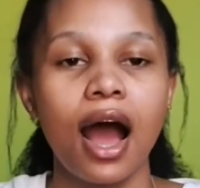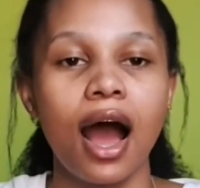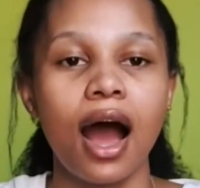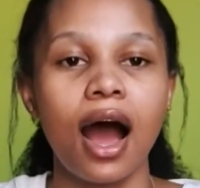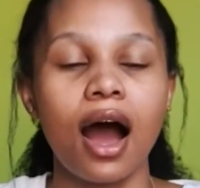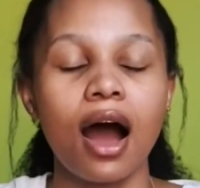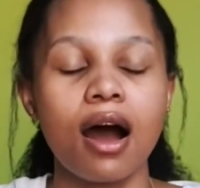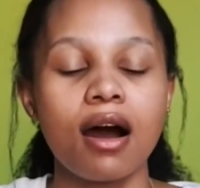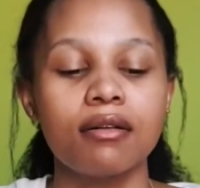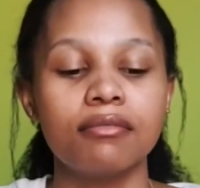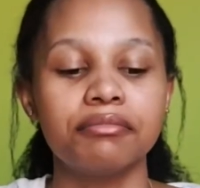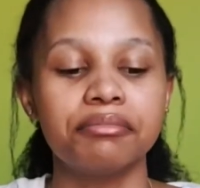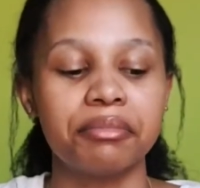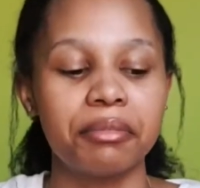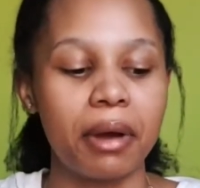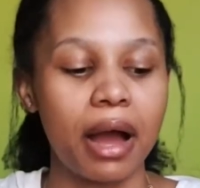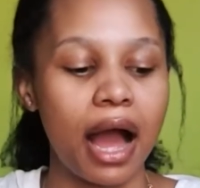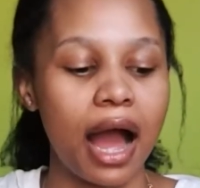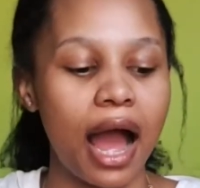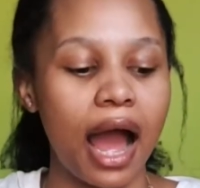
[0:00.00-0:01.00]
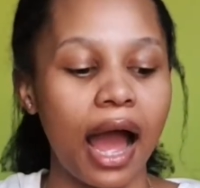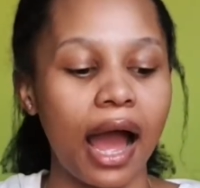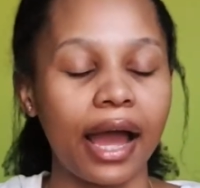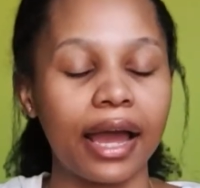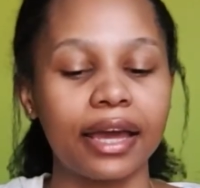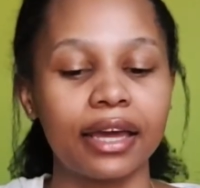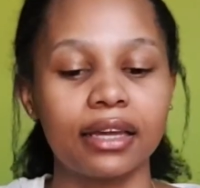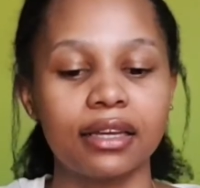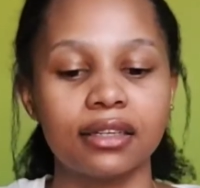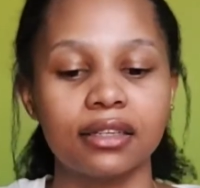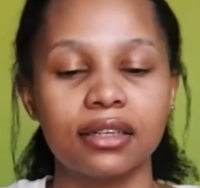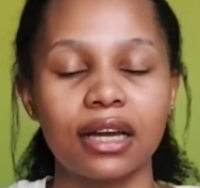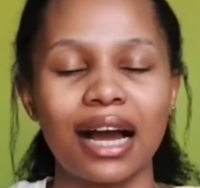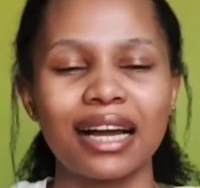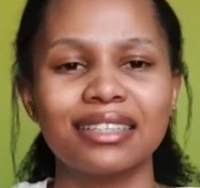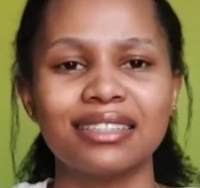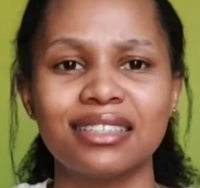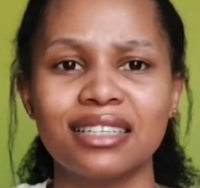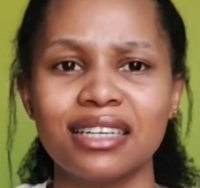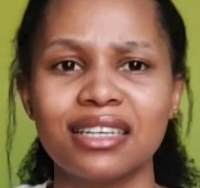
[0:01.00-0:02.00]
I
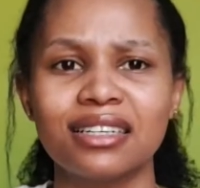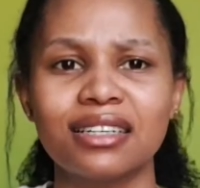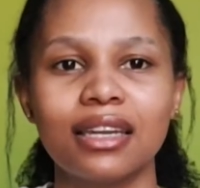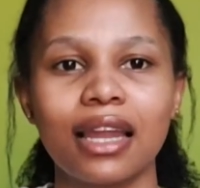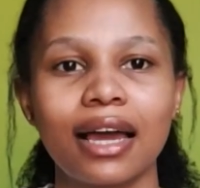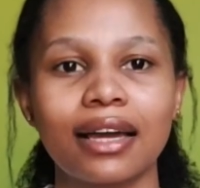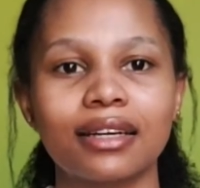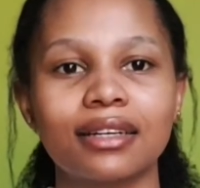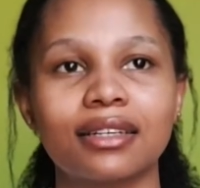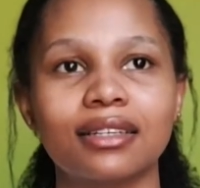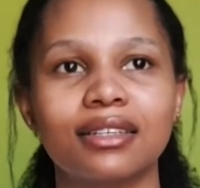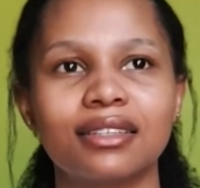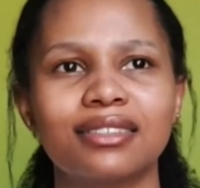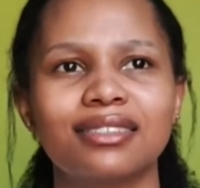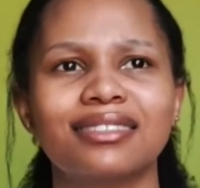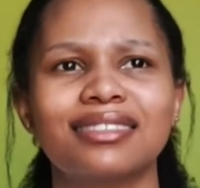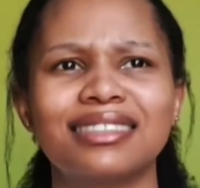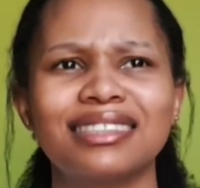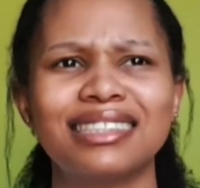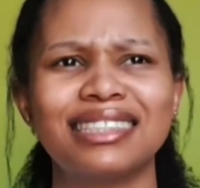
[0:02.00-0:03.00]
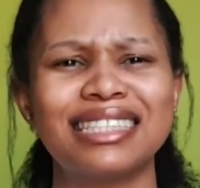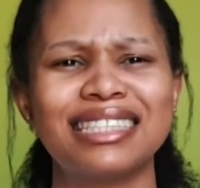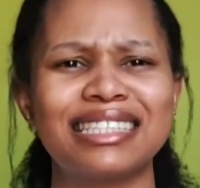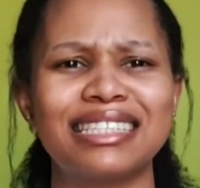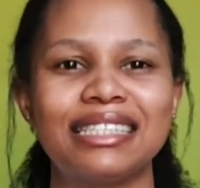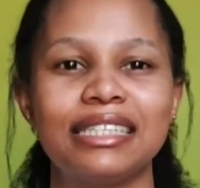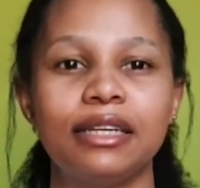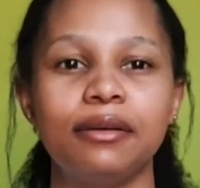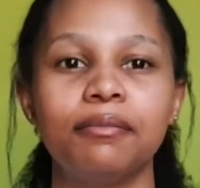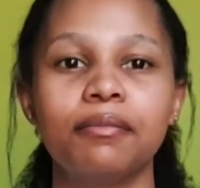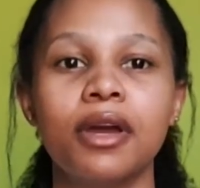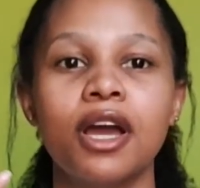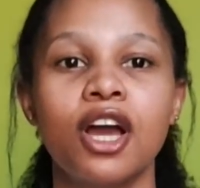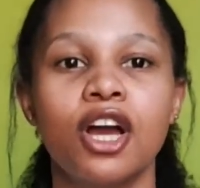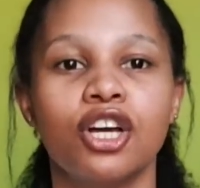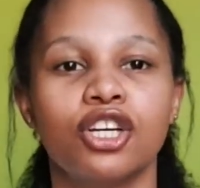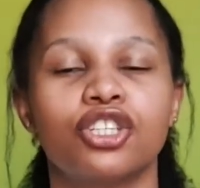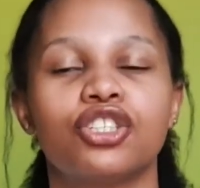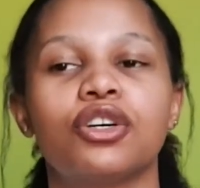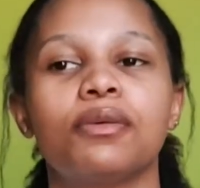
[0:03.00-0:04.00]
did like steam,
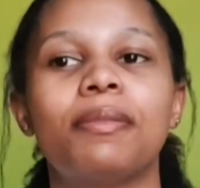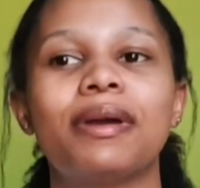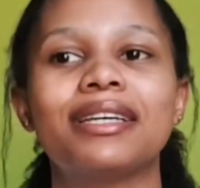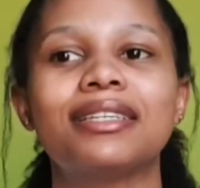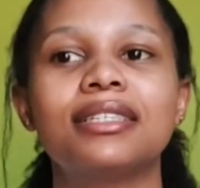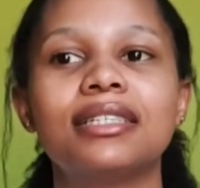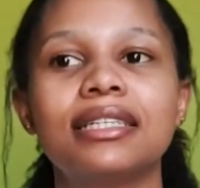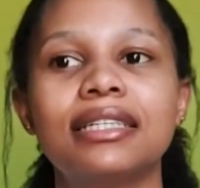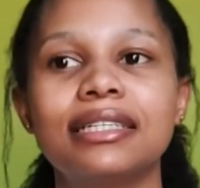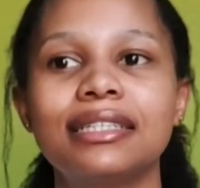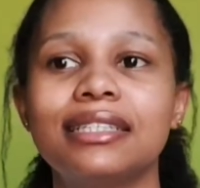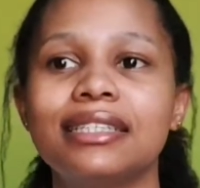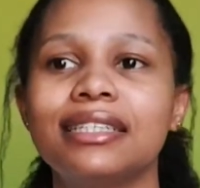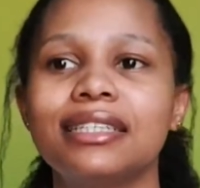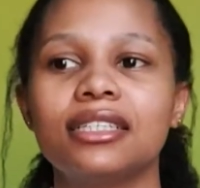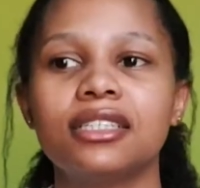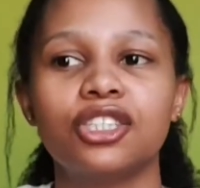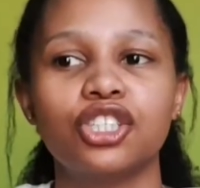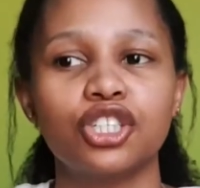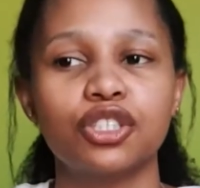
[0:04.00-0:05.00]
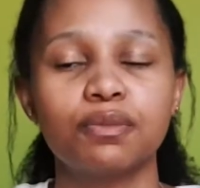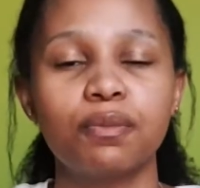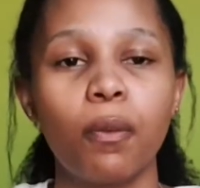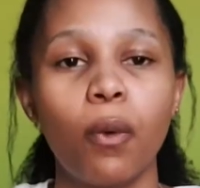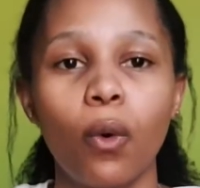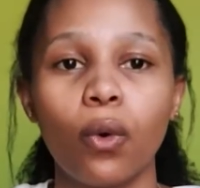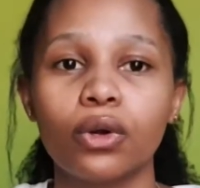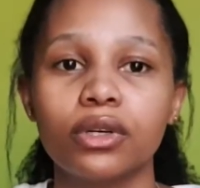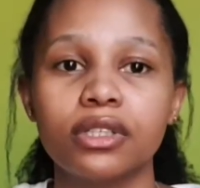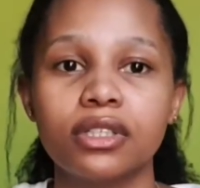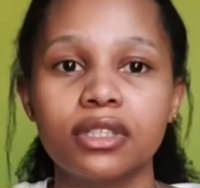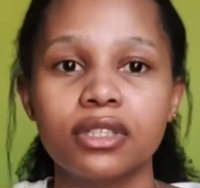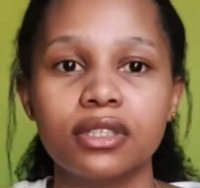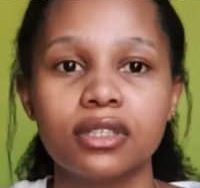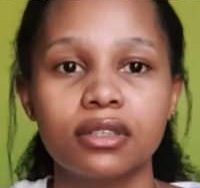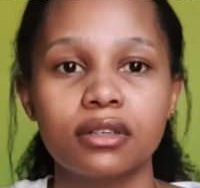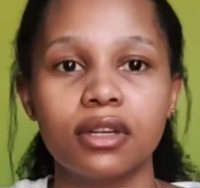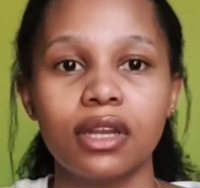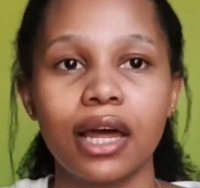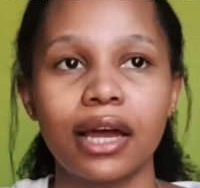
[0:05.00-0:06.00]
so basically just poured
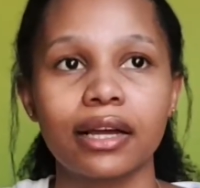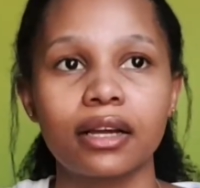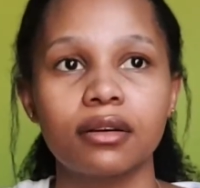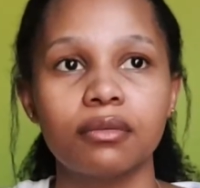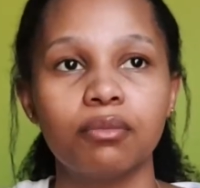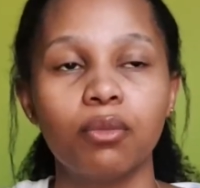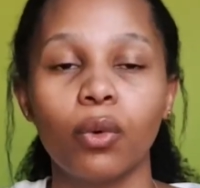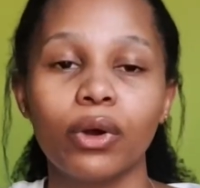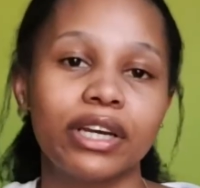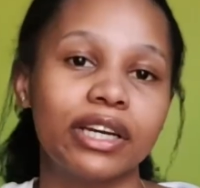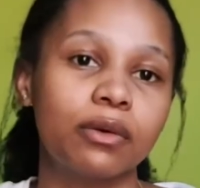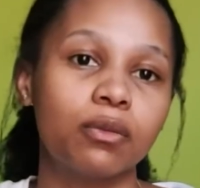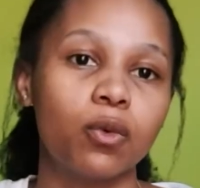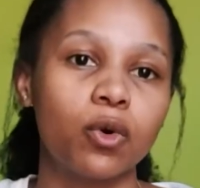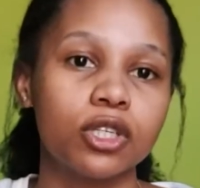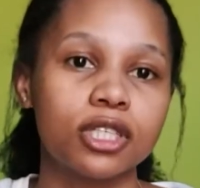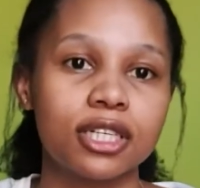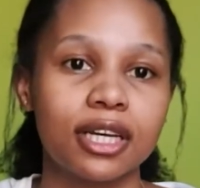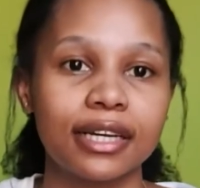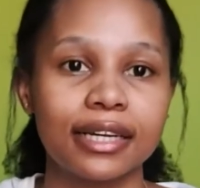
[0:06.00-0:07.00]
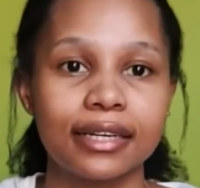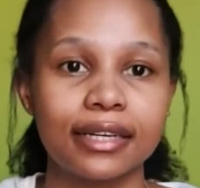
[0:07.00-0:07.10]
like boiling water